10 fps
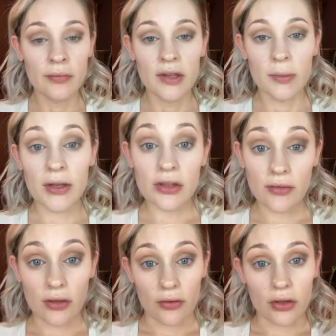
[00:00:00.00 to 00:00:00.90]
Especially
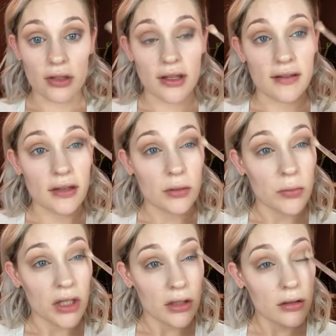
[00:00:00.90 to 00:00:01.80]
if you have hooded eyes like
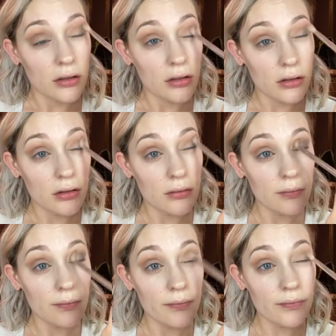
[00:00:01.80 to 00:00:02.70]
me,
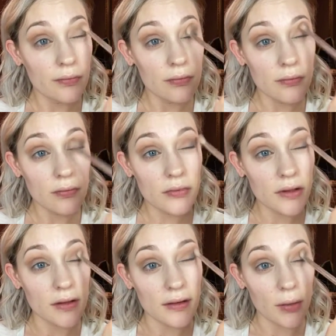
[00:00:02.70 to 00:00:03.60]

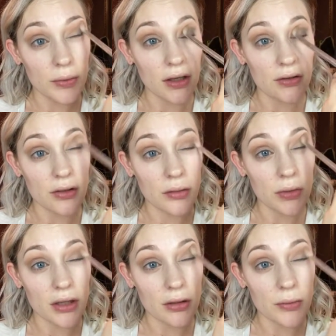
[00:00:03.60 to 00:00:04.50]
because application can be
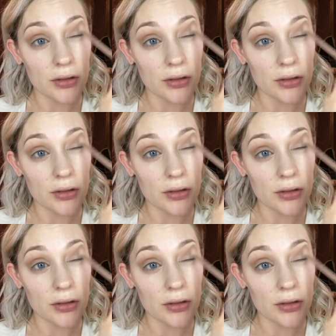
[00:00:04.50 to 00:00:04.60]
a little bit